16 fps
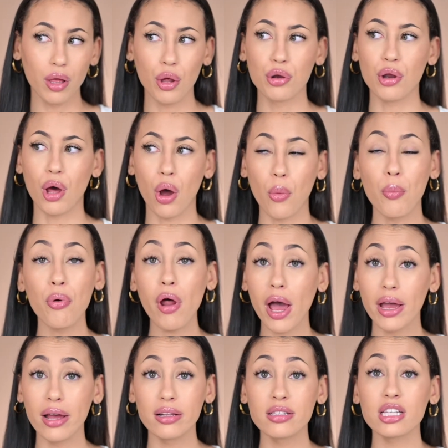Now,
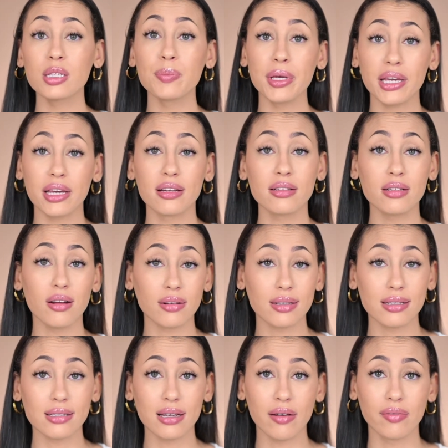prior to speaking to Dr.
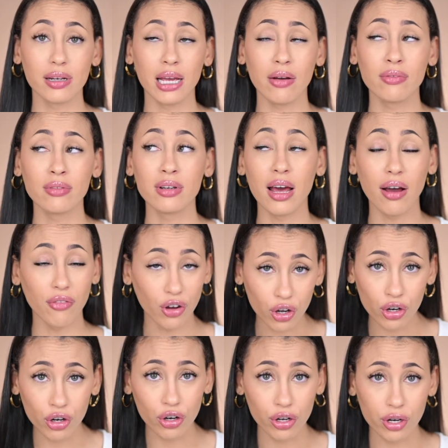Stephanie, I've never
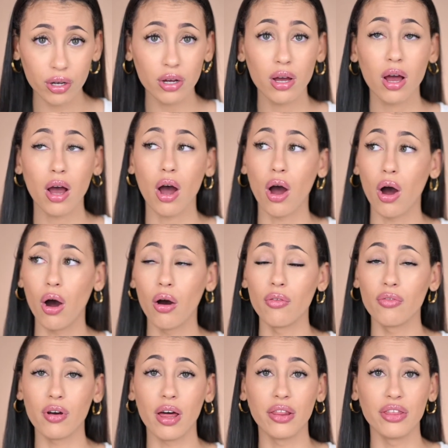heard of
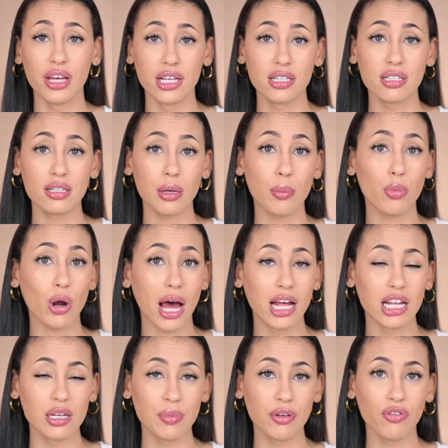this
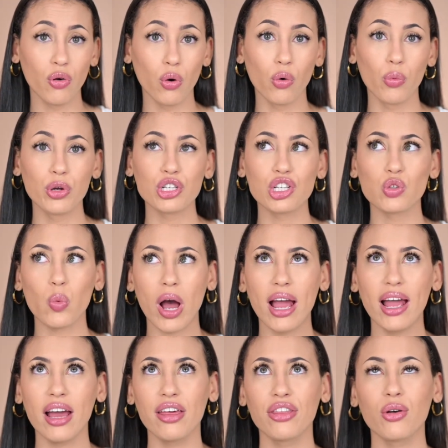brand before, which is why
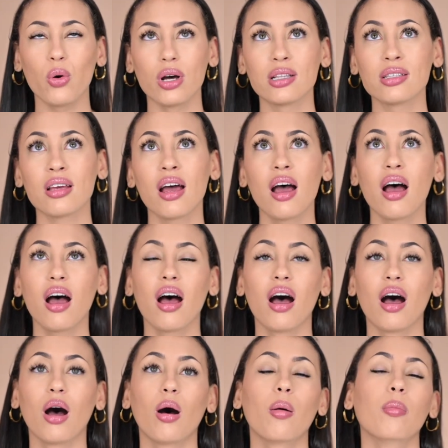I thought
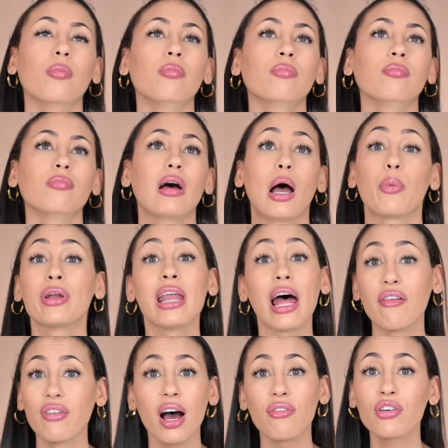I would
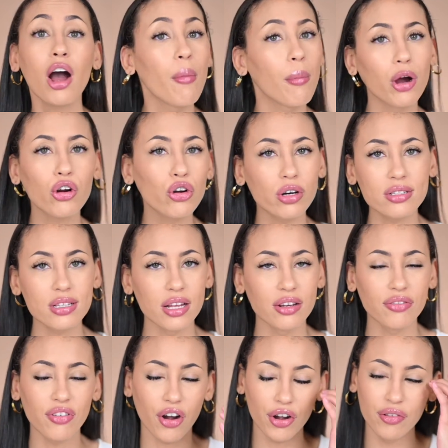never have come across it
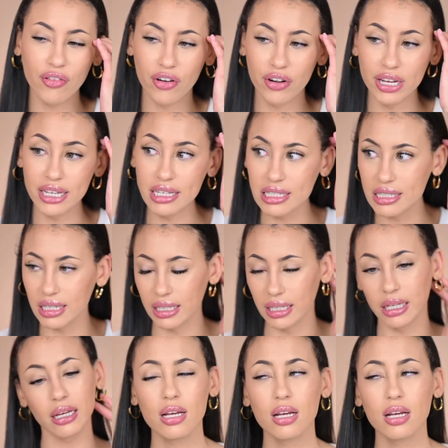very, very easily.